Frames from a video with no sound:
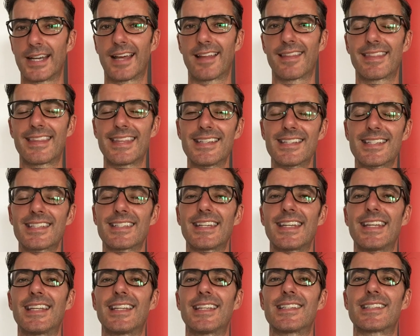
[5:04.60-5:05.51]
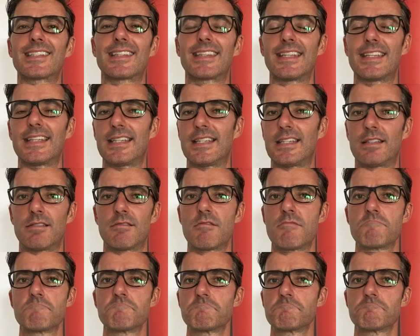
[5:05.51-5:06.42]
Now, this is the
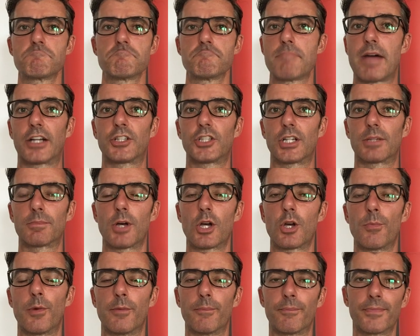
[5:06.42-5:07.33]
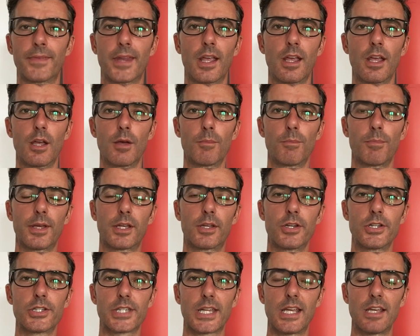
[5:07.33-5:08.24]
magic moment,
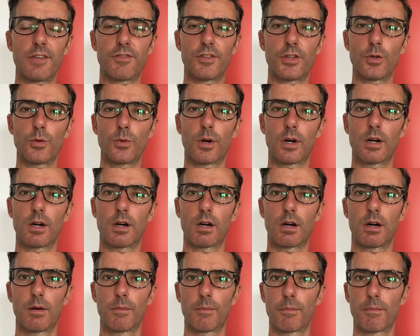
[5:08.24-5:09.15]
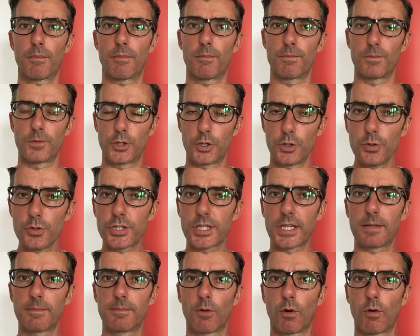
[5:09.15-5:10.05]
because if you are
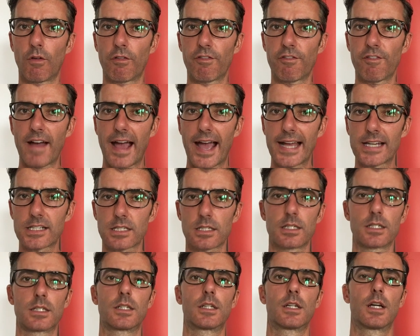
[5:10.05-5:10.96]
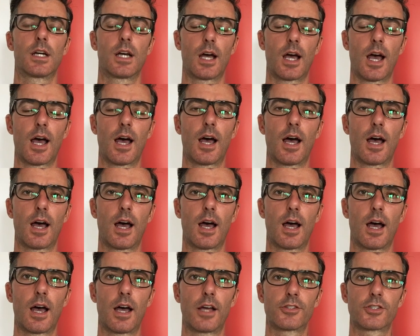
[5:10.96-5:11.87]
using more fat
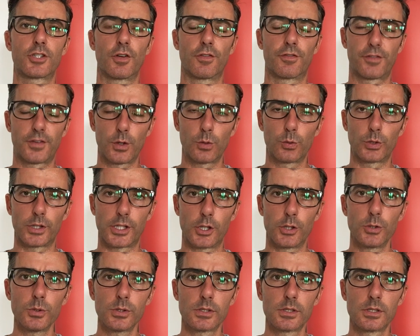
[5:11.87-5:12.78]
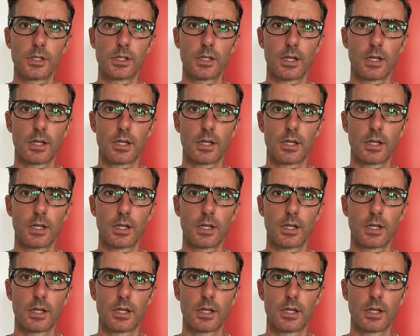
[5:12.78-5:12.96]
to fuel you,